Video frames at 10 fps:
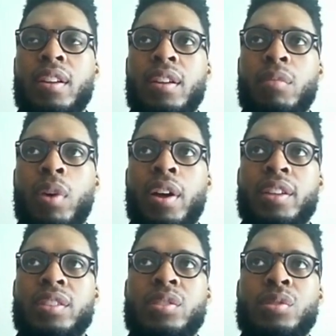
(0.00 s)

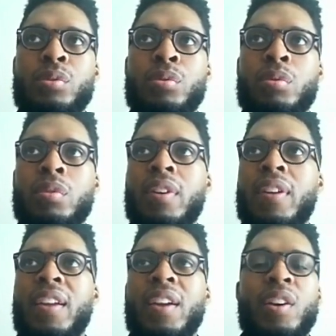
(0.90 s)
was to
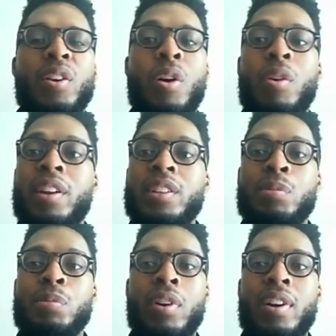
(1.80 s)
go and
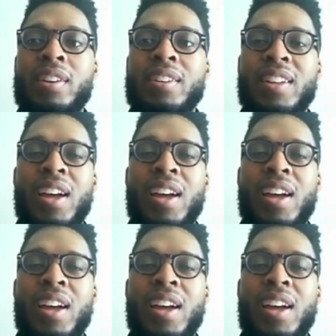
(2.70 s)
explore.